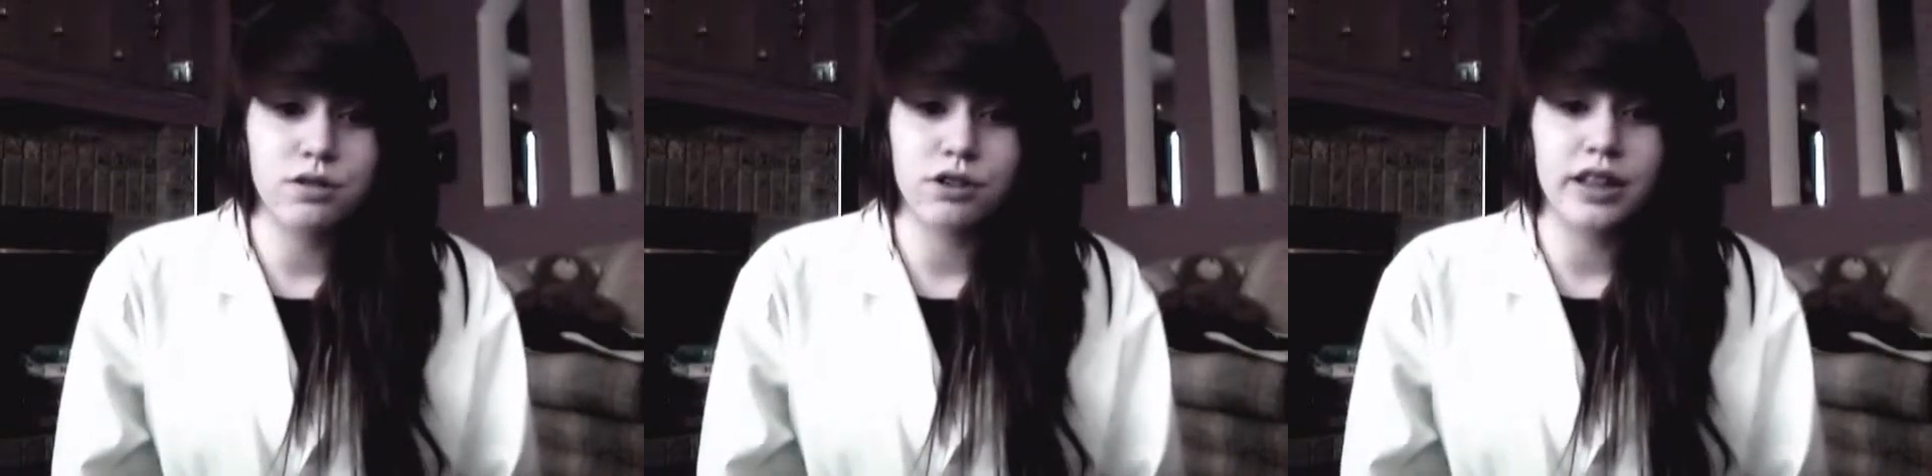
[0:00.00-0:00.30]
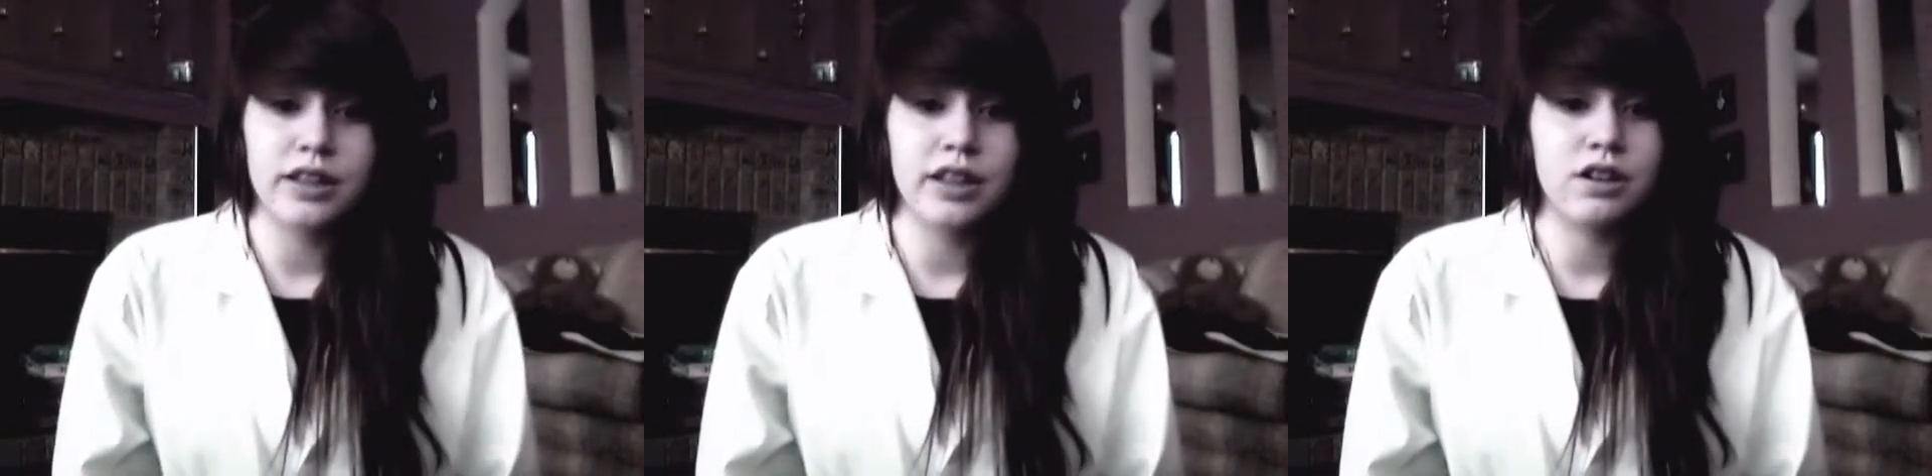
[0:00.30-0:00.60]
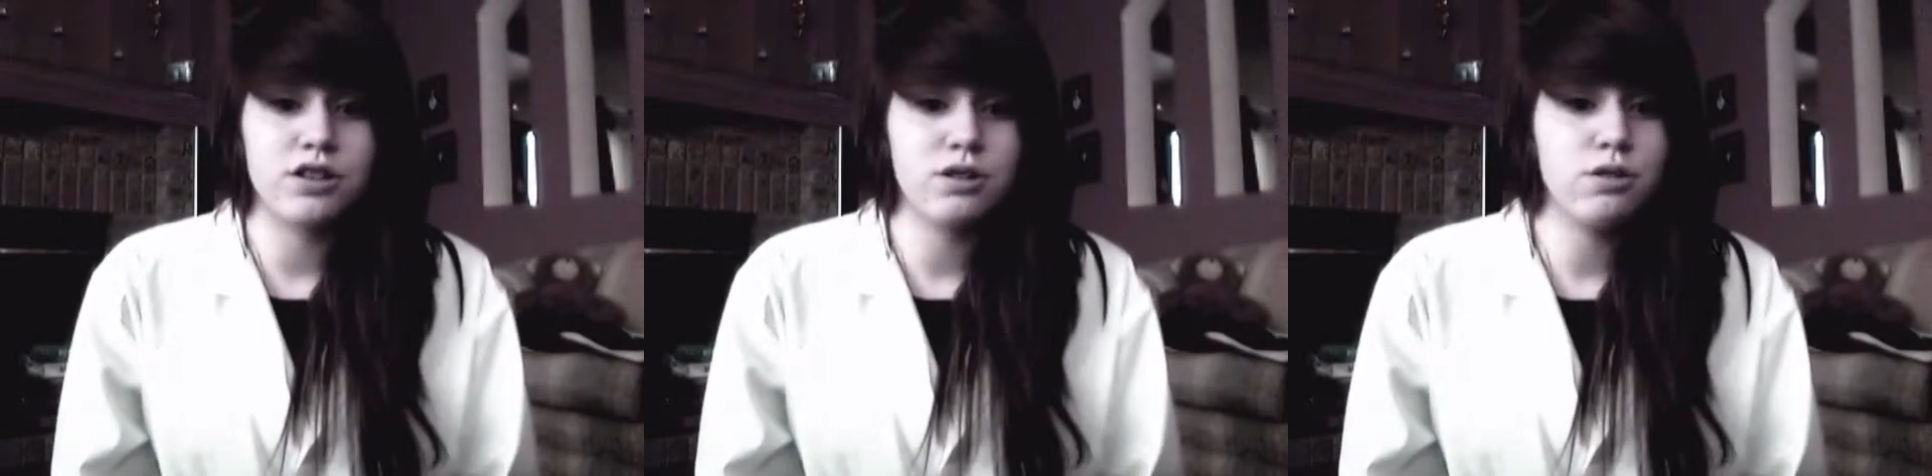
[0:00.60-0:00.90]
great that there
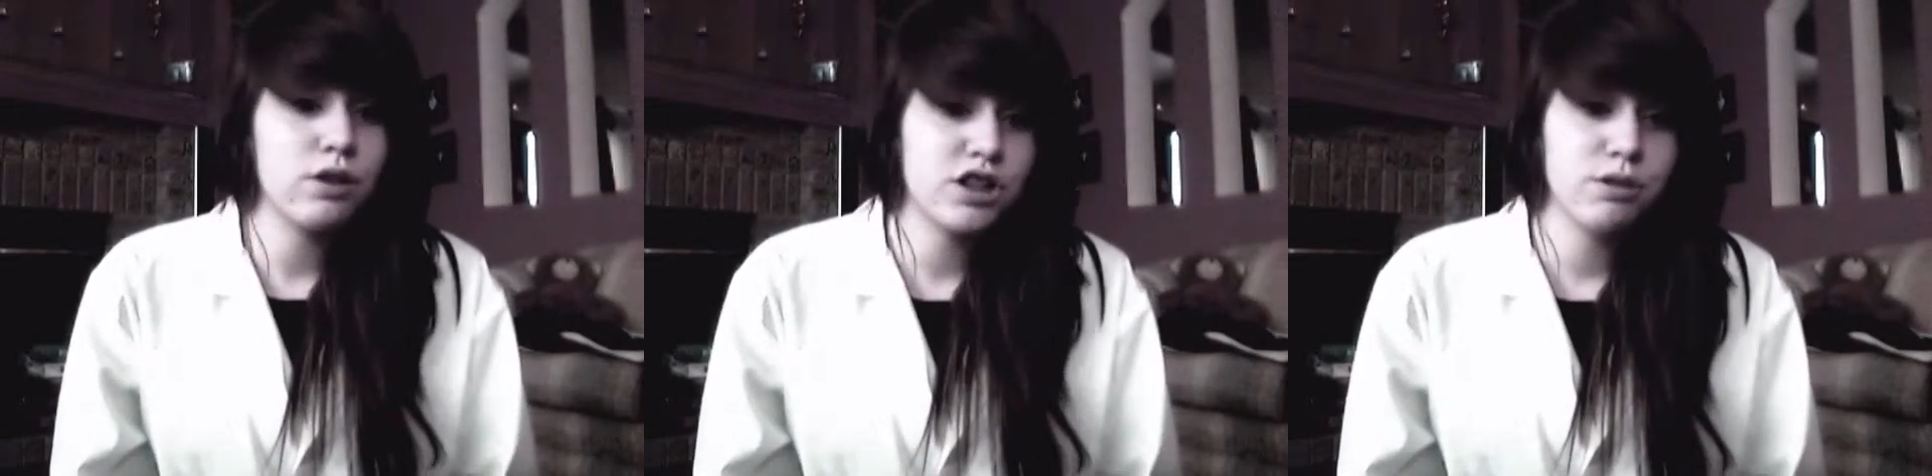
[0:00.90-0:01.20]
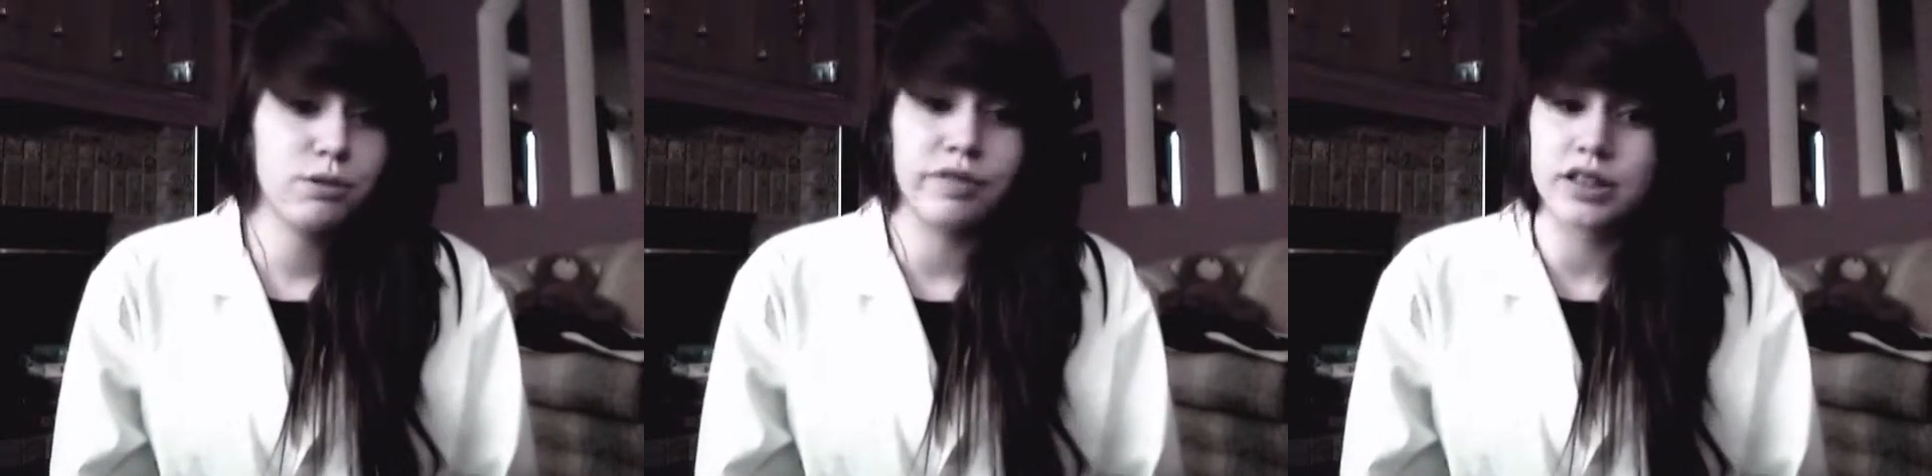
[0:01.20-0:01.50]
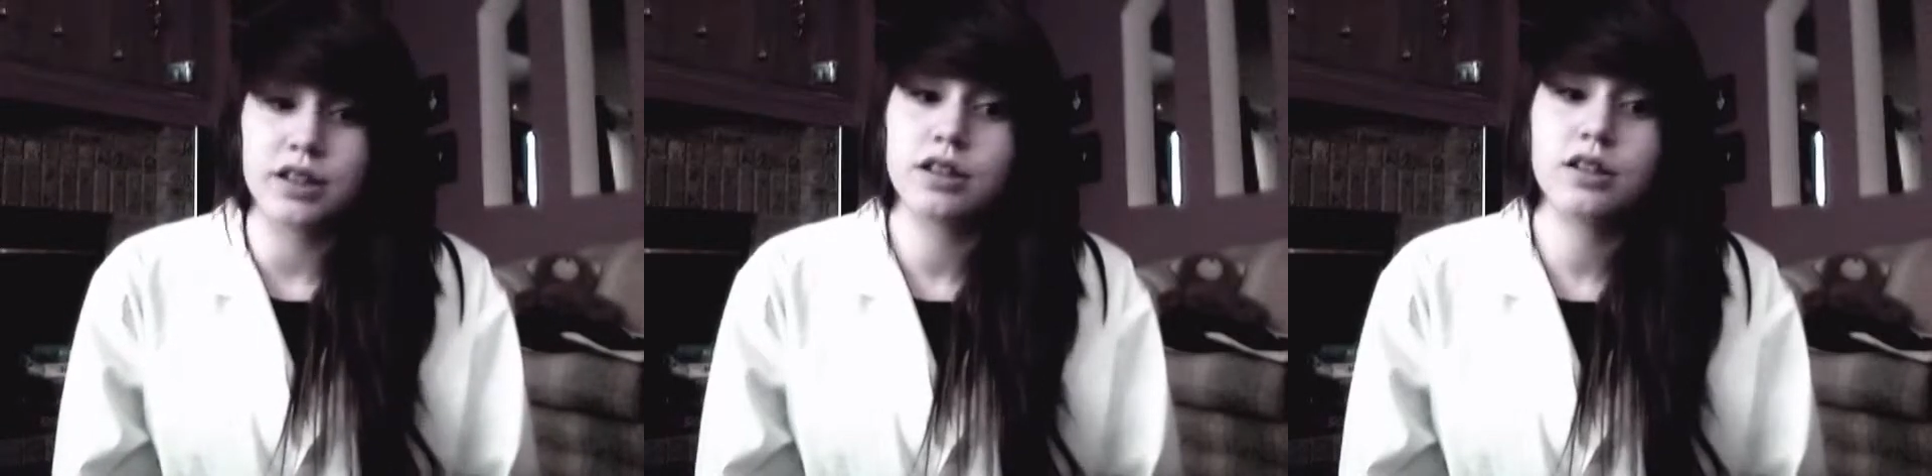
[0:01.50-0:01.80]
is no questionable
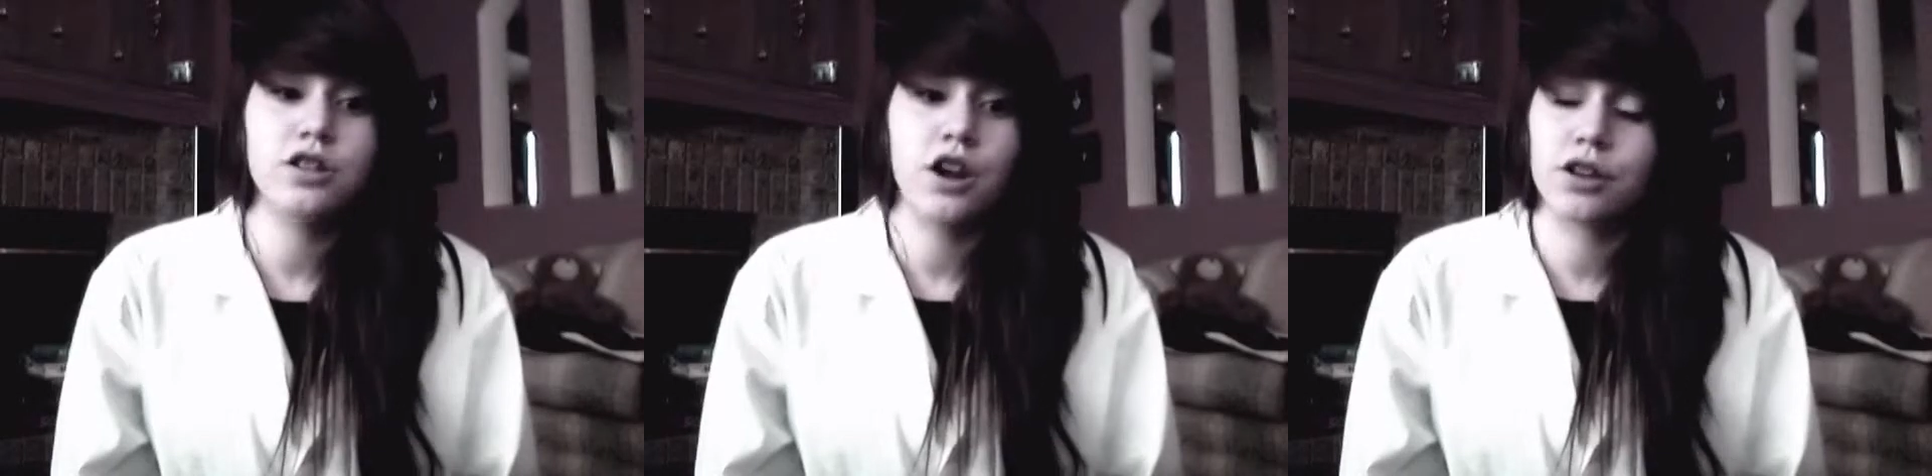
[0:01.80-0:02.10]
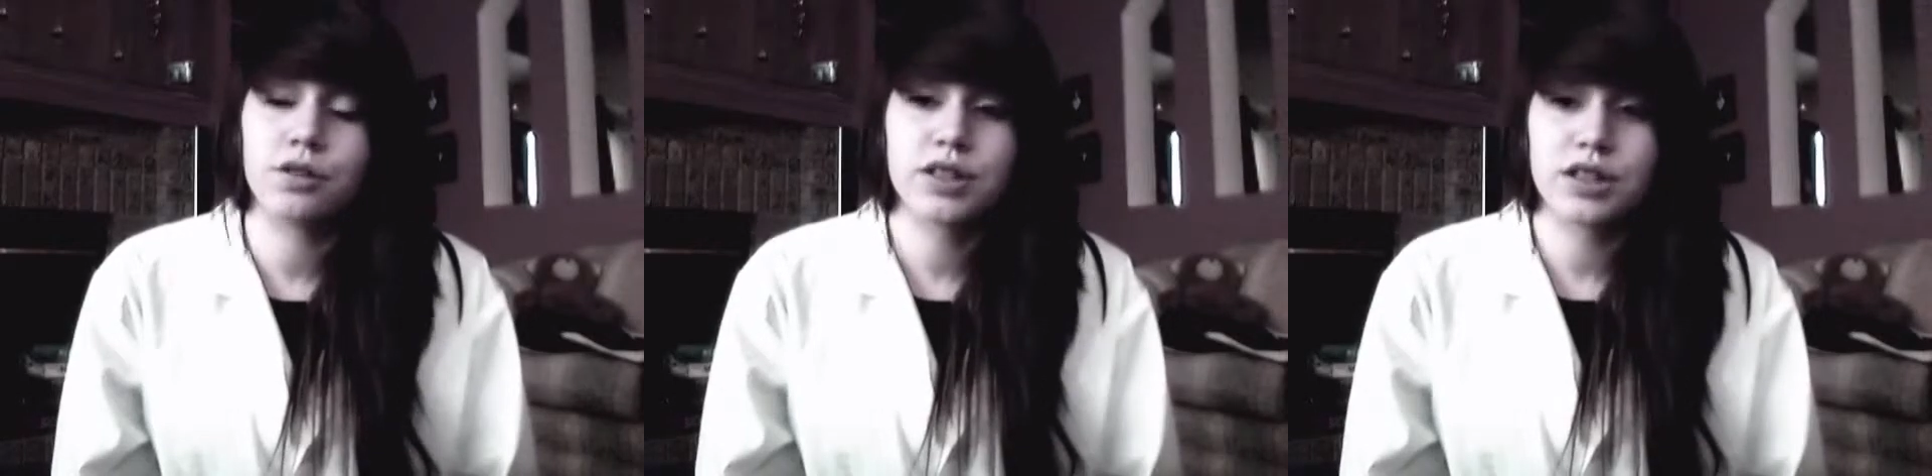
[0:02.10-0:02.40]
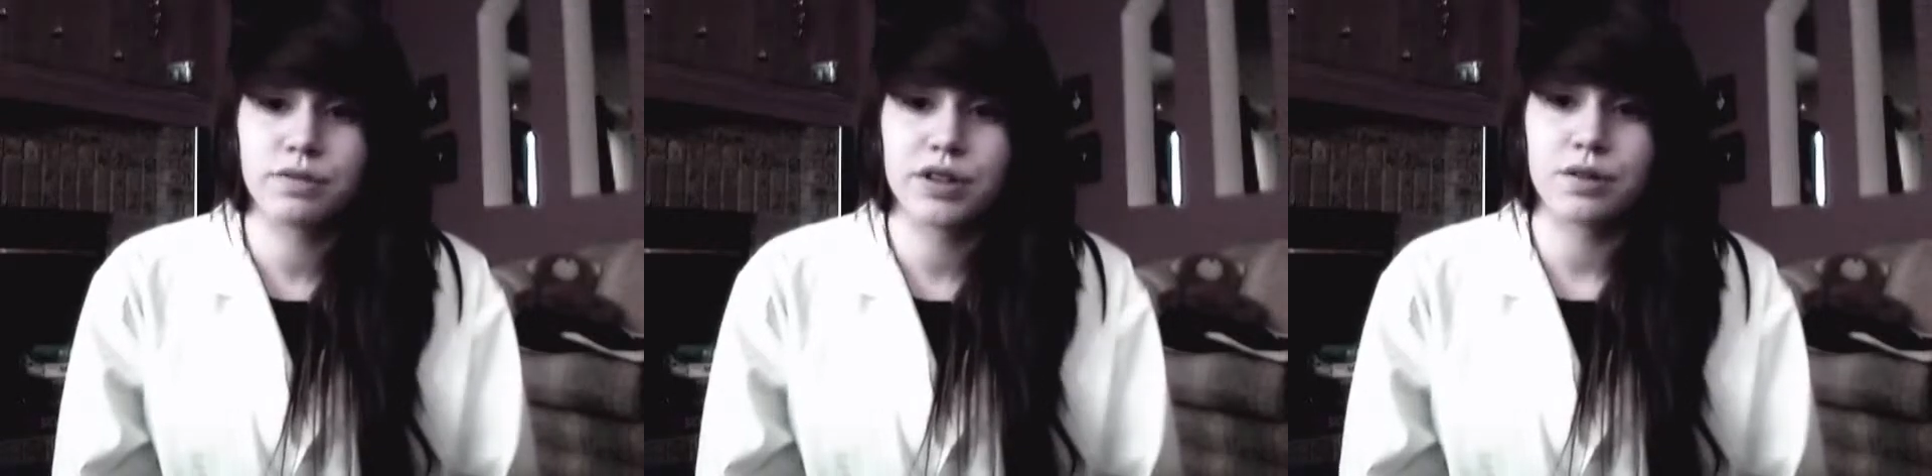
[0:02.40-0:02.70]
reason to not use
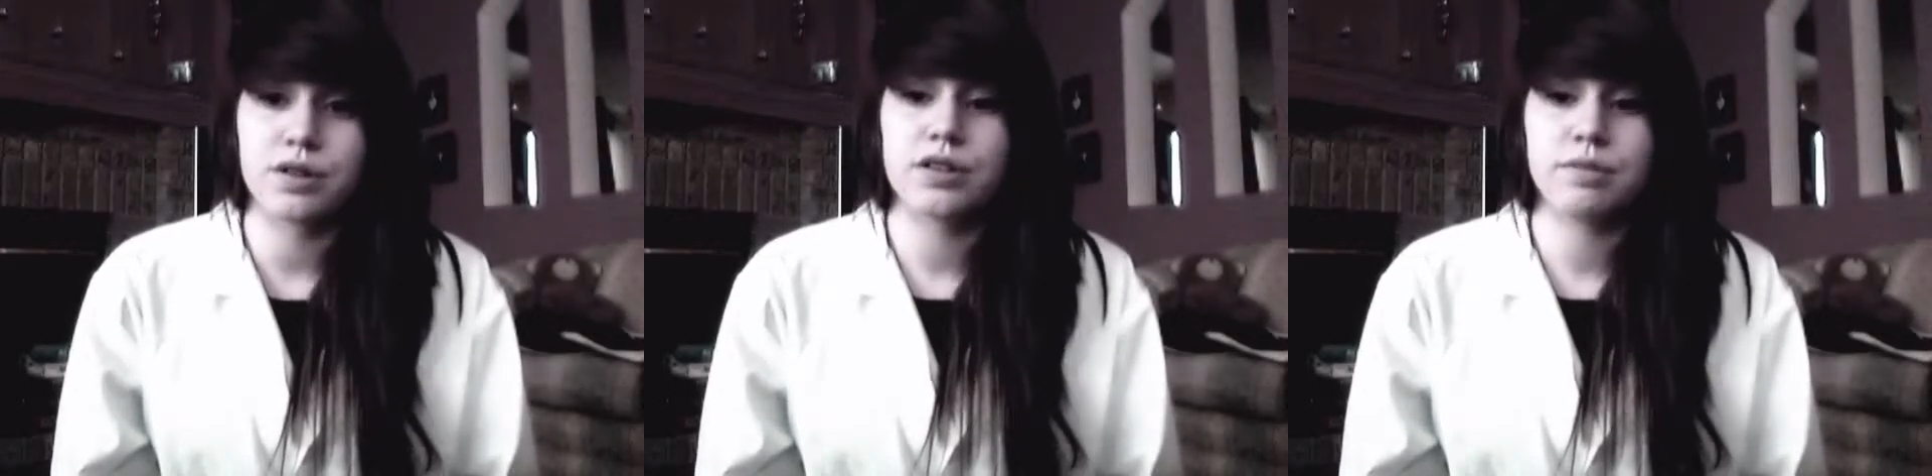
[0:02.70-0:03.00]
this resource.